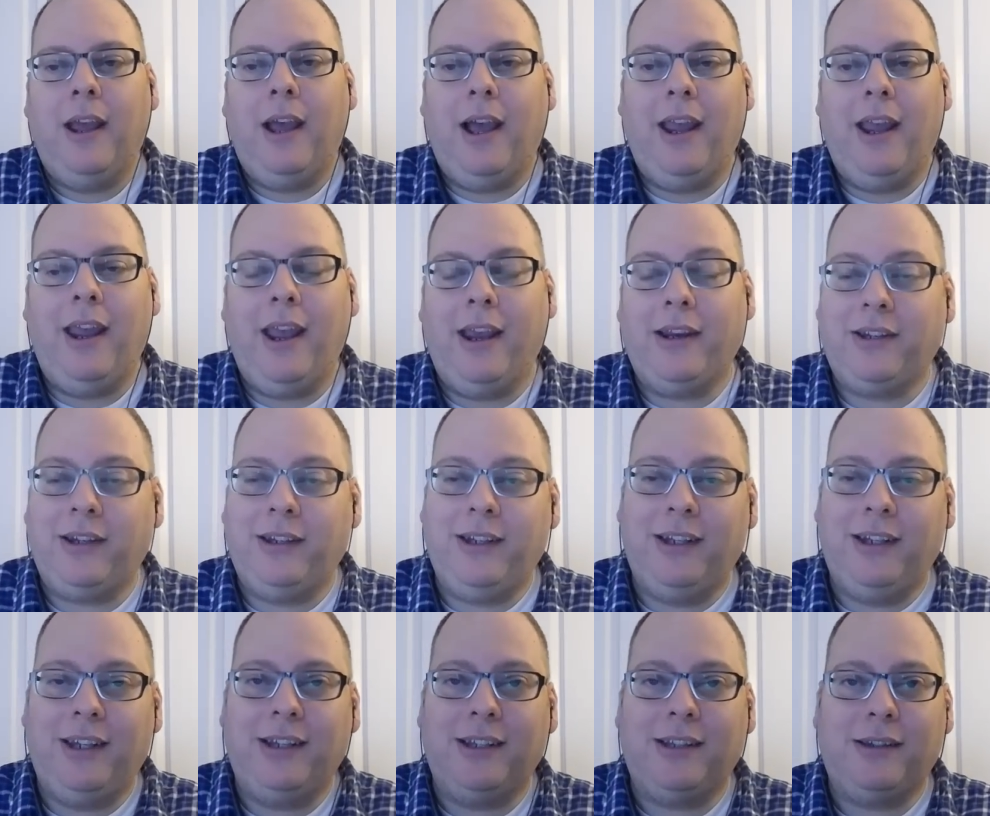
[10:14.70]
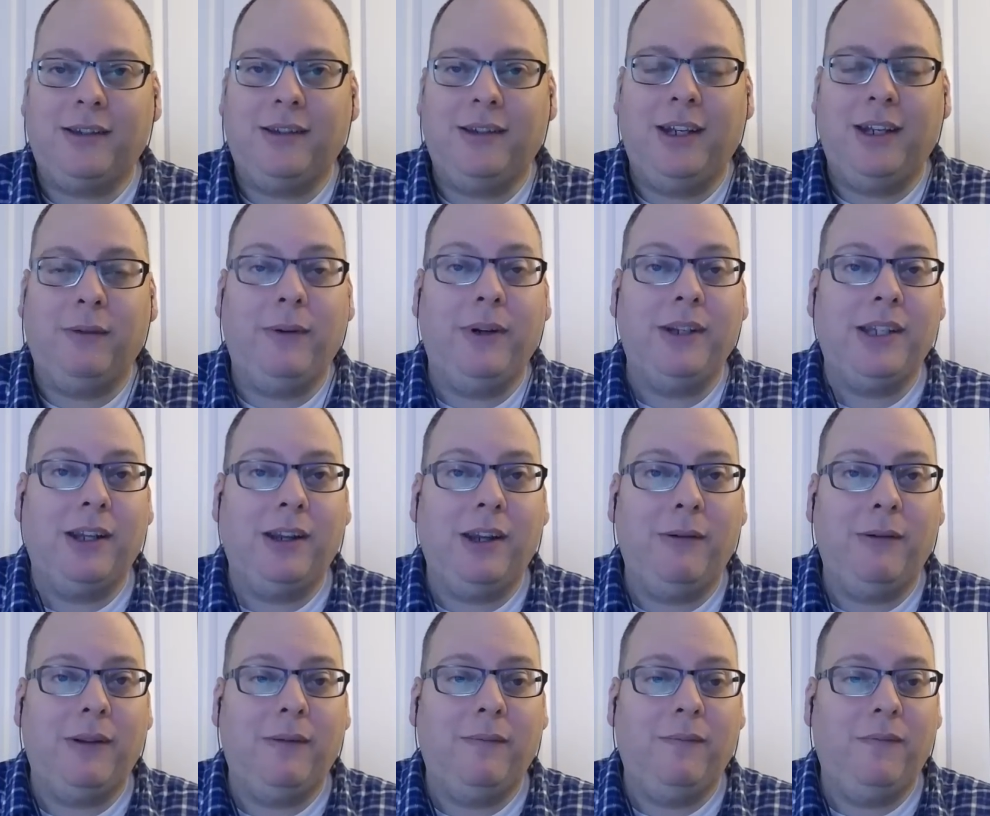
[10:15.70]
I actually did it
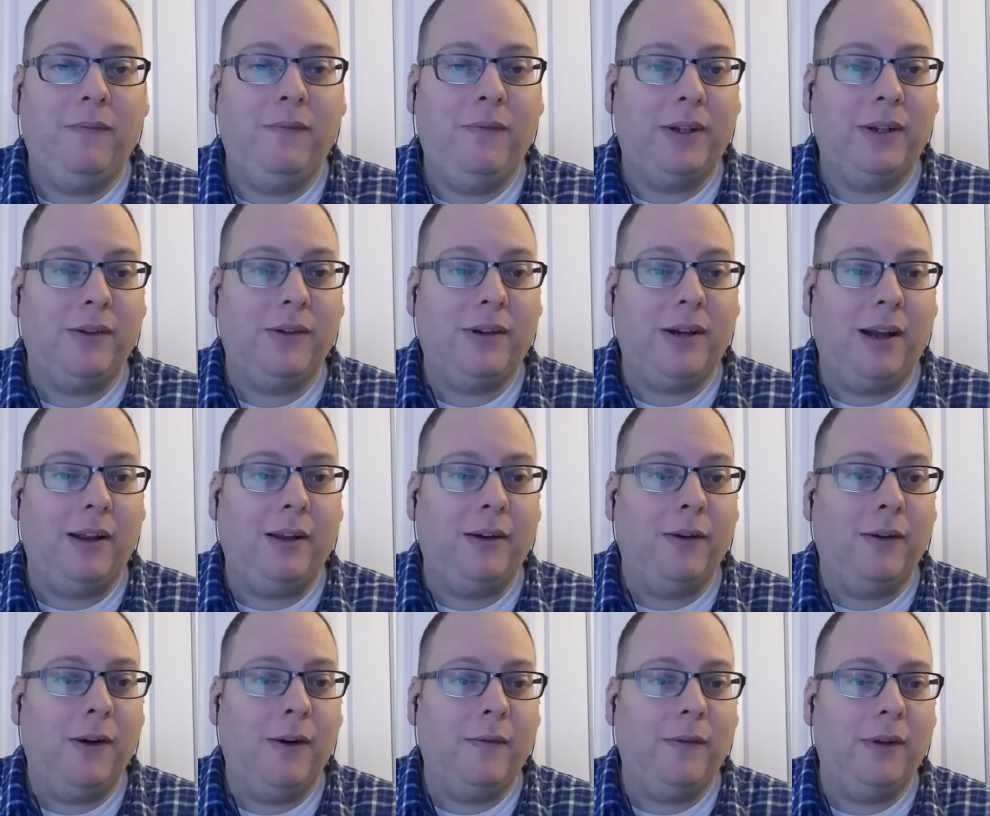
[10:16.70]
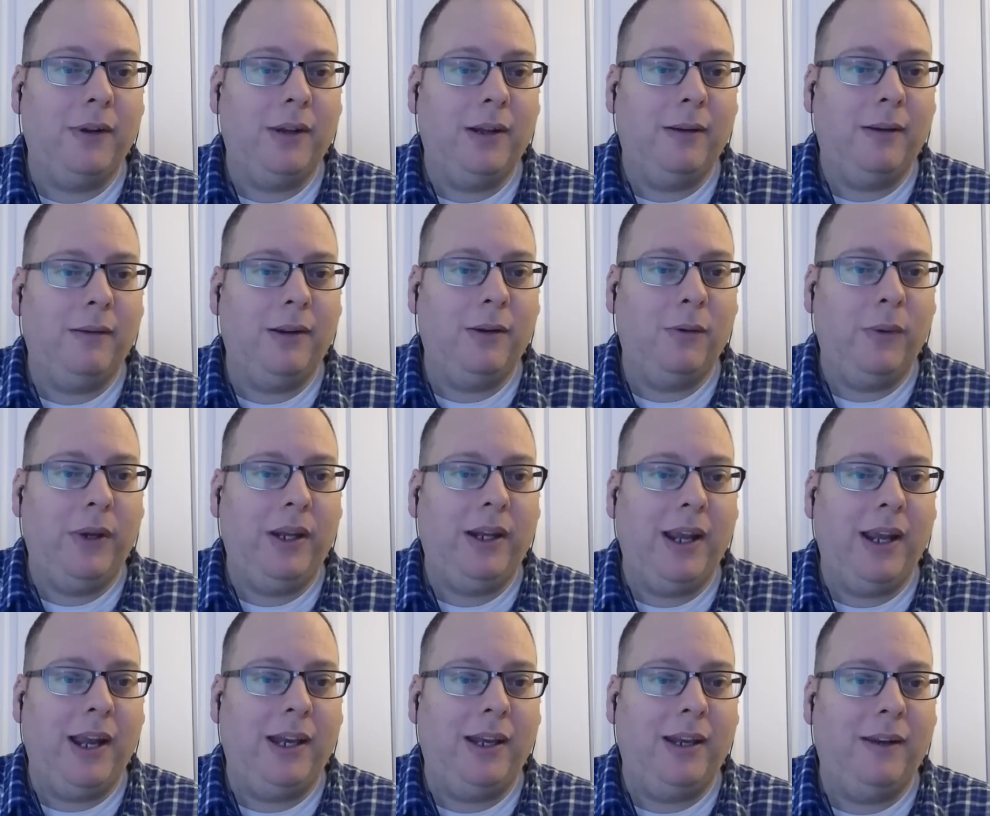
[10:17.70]
recently with Victor Cutler over the
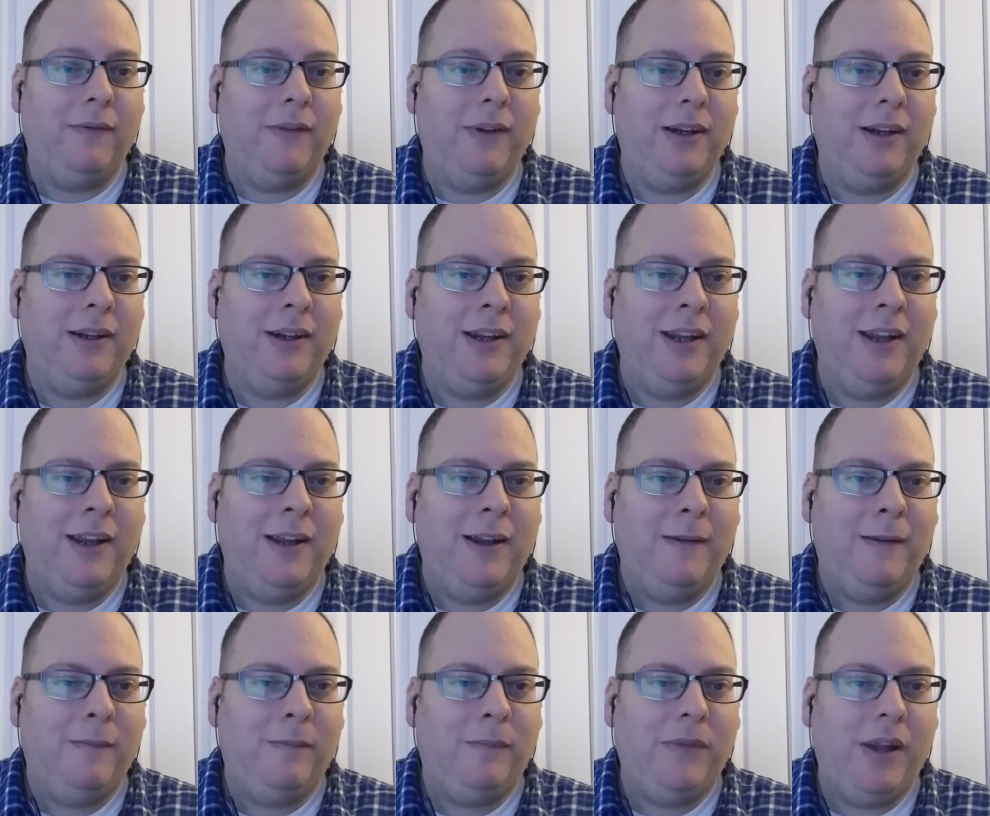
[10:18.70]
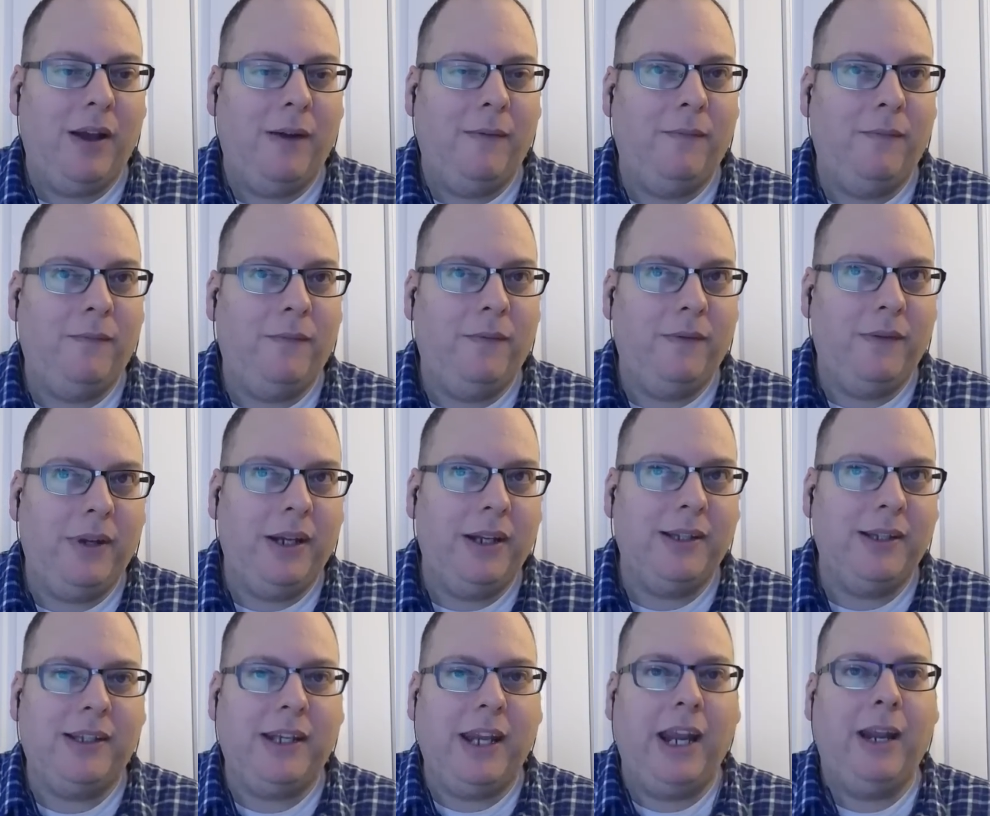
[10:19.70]
weekend of
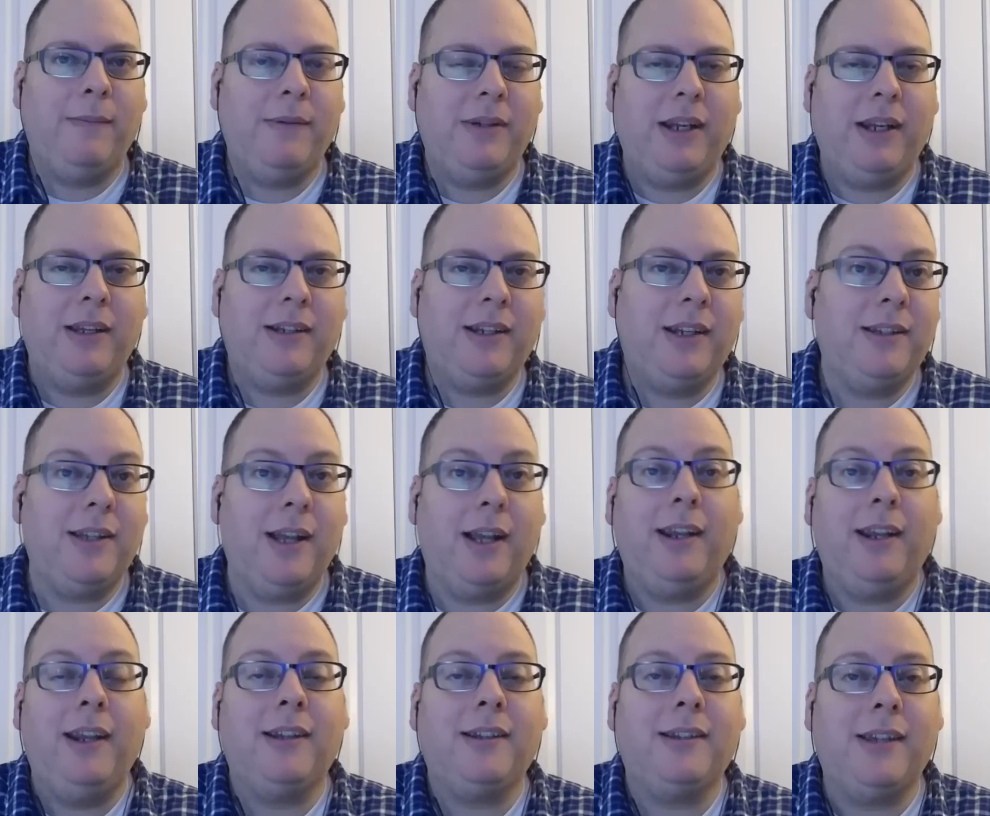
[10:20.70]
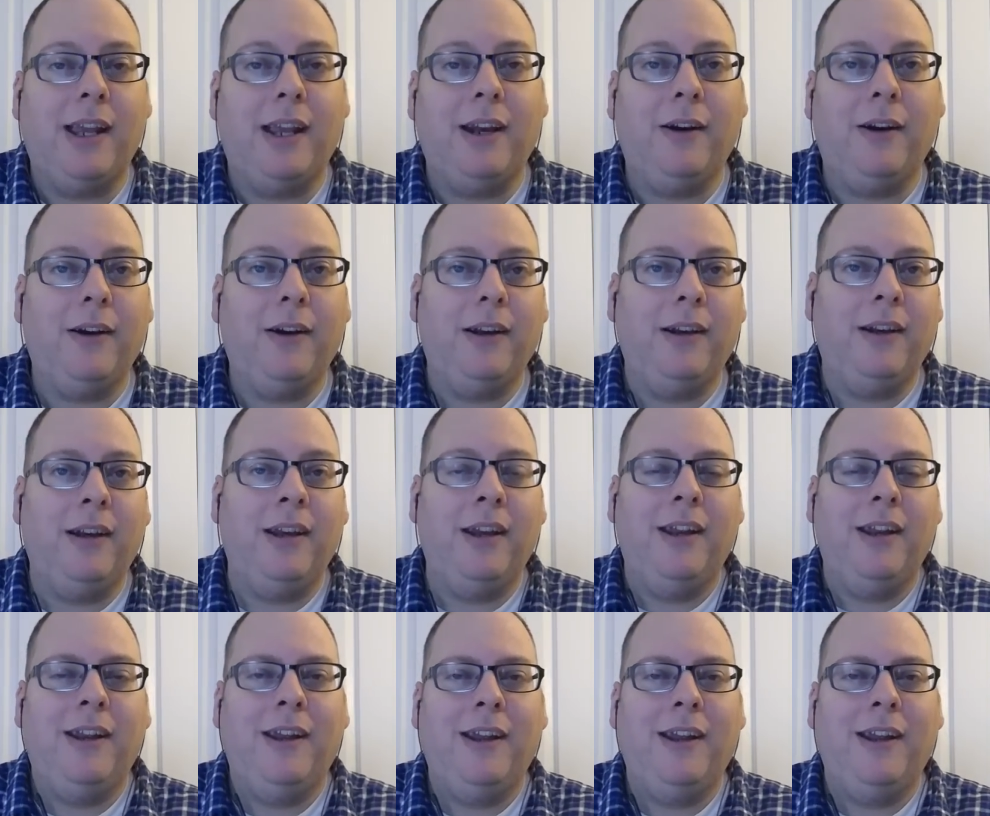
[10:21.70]
his games against Kentucky at center and